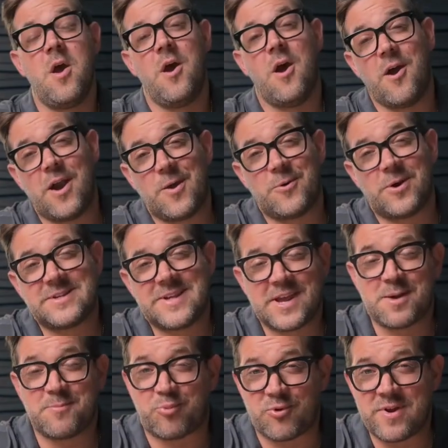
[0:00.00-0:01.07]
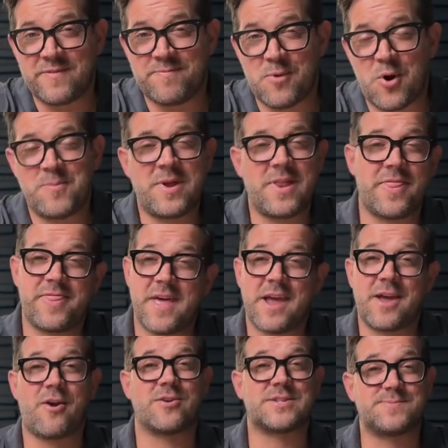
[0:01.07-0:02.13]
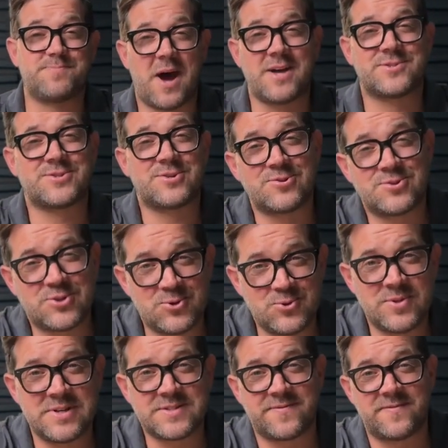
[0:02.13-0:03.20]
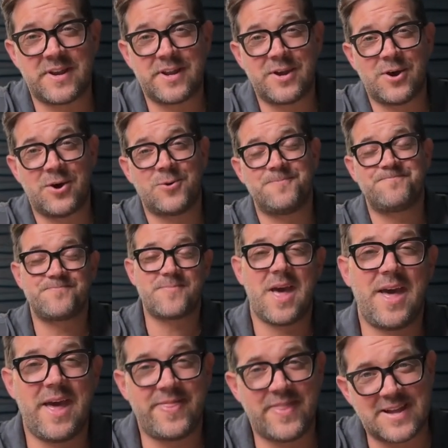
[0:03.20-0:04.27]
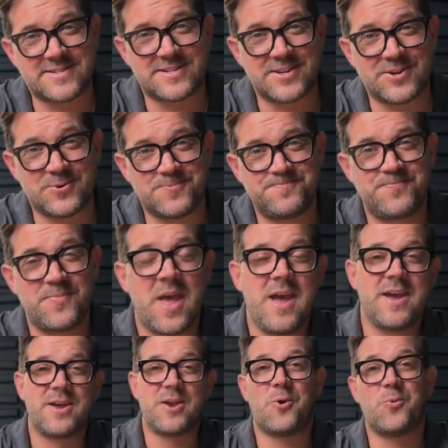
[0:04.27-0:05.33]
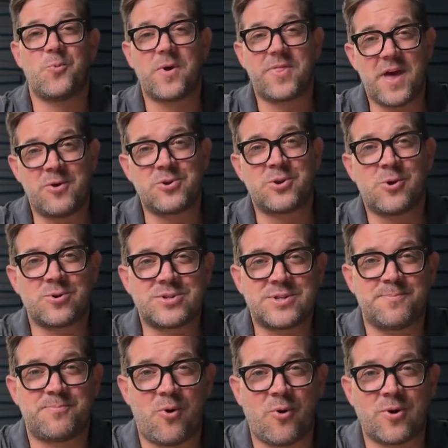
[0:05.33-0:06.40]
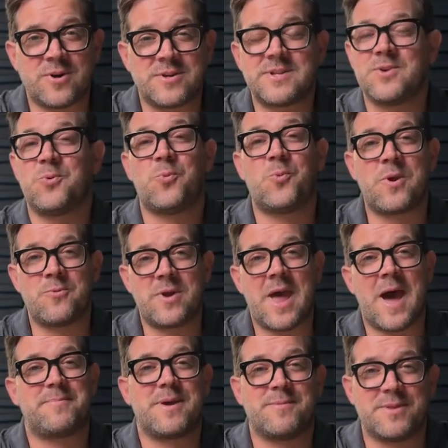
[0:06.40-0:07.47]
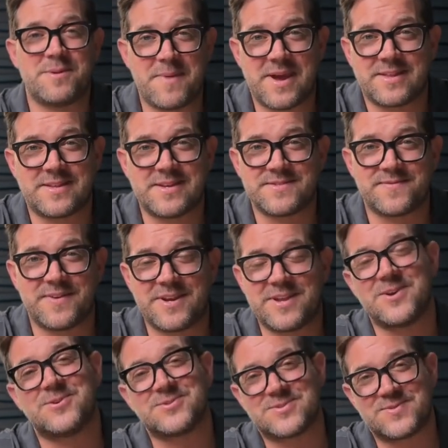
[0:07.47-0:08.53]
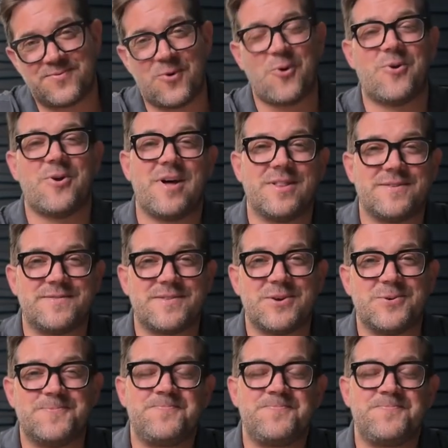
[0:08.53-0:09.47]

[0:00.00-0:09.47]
All right, I want to take a brief moment and thank our sponsor to this video, and that's you. Without your support, we would not be able to make these videos for all of you.